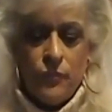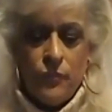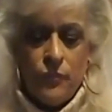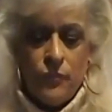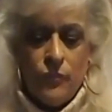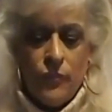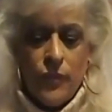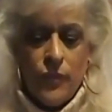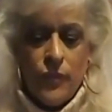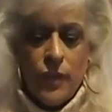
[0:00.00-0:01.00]
She's very
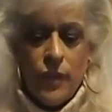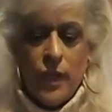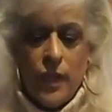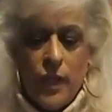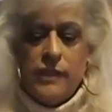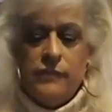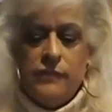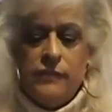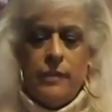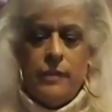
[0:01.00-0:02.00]
commanding and
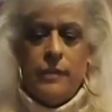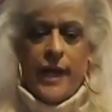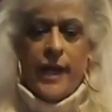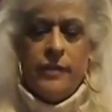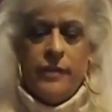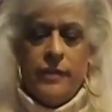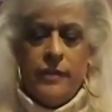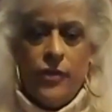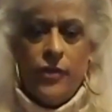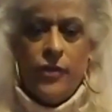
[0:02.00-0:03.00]
authoritative, but
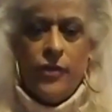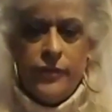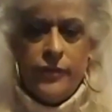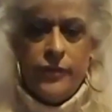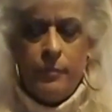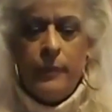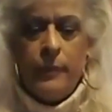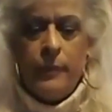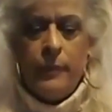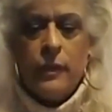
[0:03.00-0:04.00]
people love her.
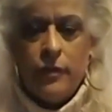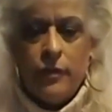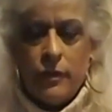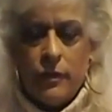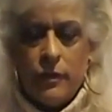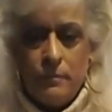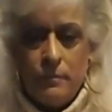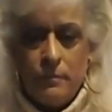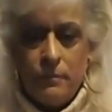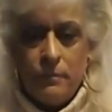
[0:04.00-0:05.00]

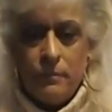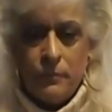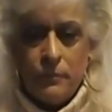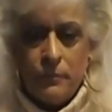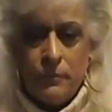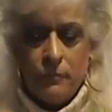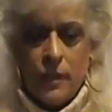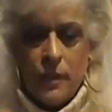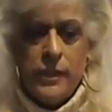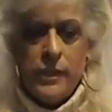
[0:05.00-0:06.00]
She's very well
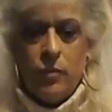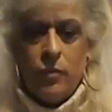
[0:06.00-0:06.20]
respected,